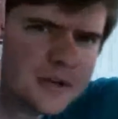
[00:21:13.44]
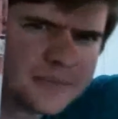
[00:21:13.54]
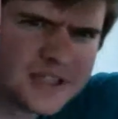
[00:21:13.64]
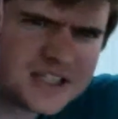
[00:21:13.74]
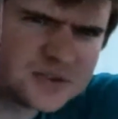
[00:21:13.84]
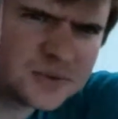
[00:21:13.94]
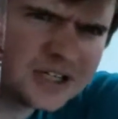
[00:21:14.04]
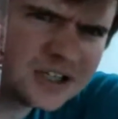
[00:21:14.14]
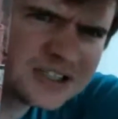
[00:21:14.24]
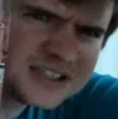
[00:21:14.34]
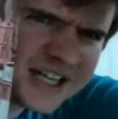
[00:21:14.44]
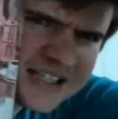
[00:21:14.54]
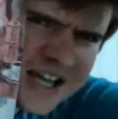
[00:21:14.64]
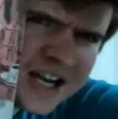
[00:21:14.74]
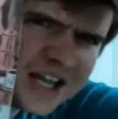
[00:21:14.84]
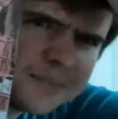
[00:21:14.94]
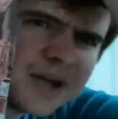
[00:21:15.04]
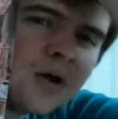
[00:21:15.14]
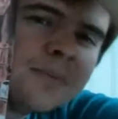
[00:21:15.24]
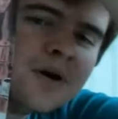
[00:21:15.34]
But this is what it looks like. It's kind of like a
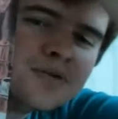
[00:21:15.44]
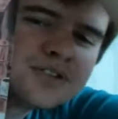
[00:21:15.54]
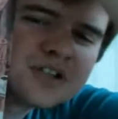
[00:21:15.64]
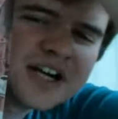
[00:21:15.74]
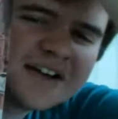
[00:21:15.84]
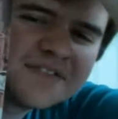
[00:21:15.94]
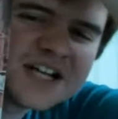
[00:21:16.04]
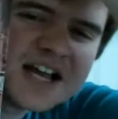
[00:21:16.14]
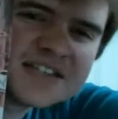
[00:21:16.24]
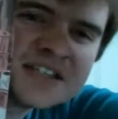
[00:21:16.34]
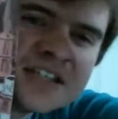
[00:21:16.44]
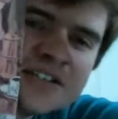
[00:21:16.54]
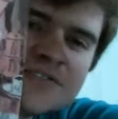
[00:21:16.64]
big old poster advertising the